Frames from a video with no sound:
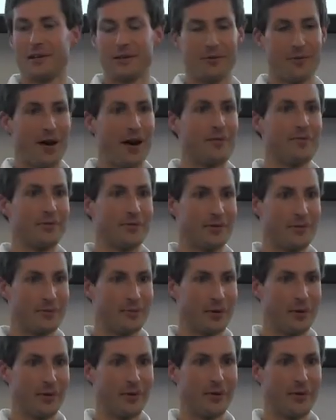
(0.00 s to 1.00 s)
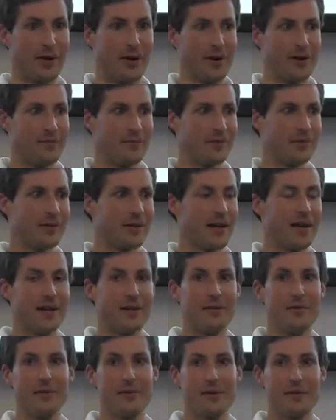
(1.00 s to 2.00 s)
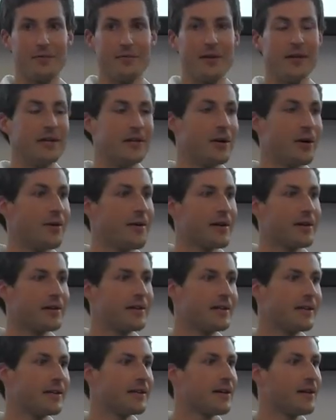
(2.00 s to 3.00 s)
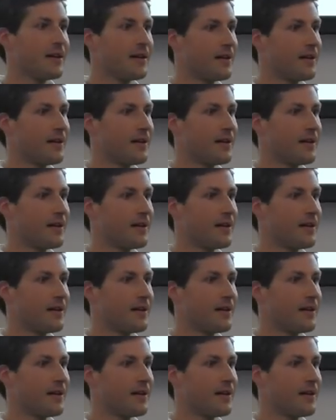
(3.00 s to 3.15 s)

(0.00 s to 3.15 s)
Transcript: graphical programs and video editing.